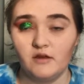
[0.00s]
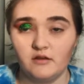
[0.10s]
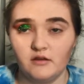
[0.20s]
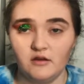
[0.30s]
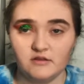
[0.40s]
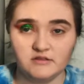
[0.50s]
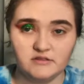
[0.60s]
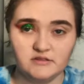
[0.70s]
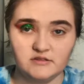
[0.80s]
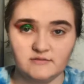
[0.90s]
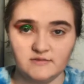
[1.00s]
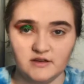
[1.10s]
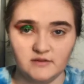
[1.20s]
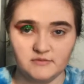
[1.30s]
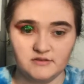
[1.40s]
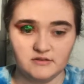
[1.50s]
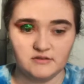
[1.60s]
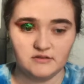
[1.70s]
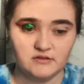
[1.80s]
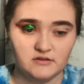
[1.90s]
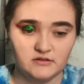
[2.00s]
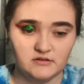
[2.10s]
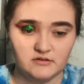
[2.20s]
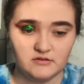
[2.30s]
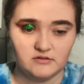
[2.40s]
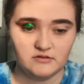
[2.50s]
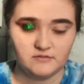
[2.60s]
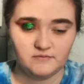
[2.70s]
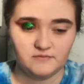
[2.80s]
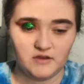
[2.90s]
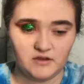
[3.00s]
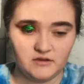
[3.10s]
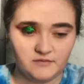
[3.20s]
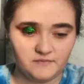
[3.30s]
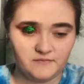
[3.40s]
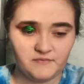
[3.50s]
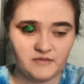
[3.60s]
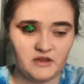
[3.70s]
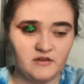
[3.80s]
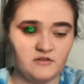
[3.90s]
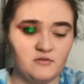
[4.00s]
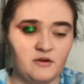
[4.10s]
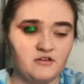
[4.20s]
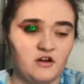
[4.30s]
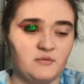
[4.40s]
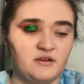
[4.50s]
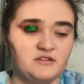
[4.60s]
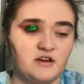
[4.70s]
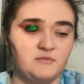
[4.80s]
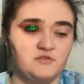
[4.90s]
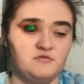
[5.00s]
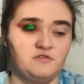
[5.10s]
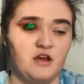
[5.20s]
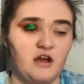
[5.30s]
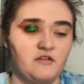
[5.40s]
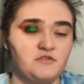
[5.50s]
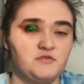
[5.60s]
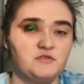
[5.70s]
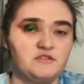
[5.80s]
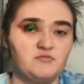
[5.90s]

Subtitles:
And honestly, sometimes, like, no matter how many times you have to